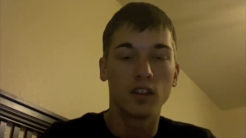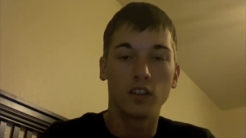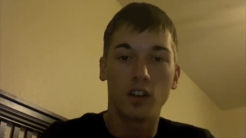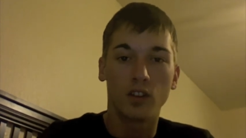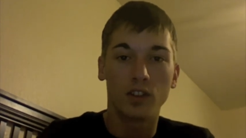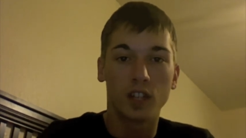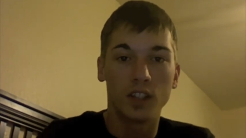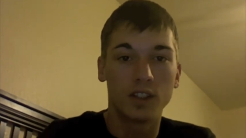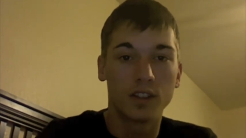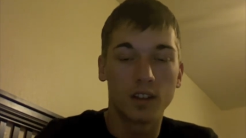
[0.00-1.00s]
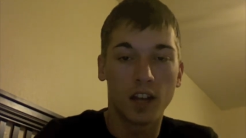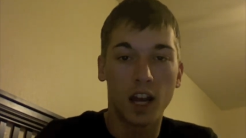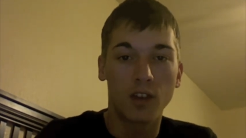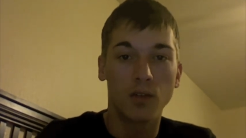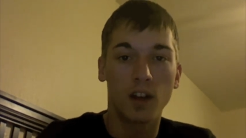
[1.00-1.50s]
all the judges
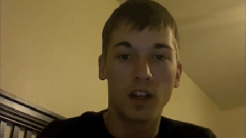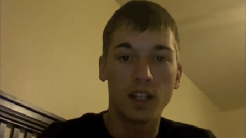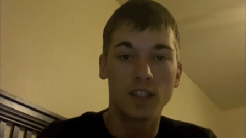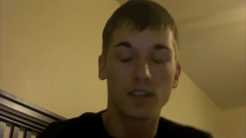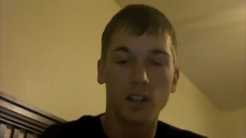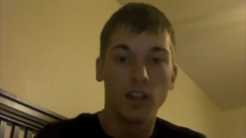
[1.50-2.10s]
gather around his